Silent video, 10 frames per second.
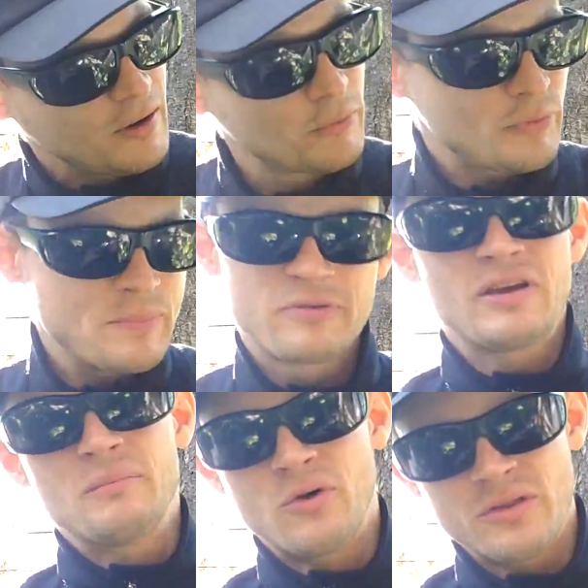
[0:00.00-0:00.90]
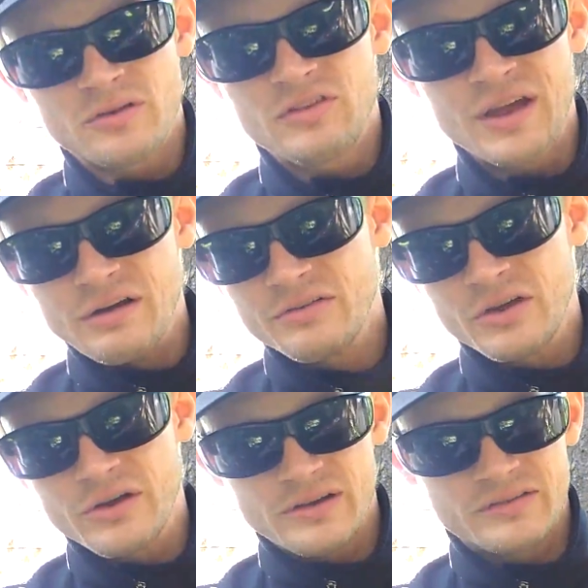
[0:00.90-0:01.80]
know, 3% more than standard,
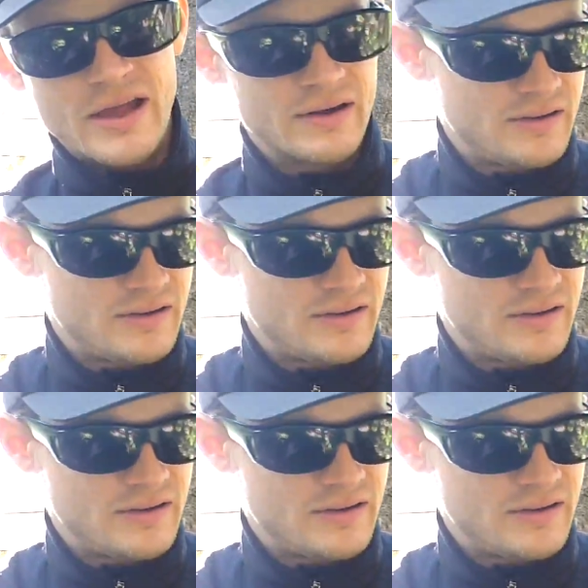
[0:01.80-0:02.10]
so it's not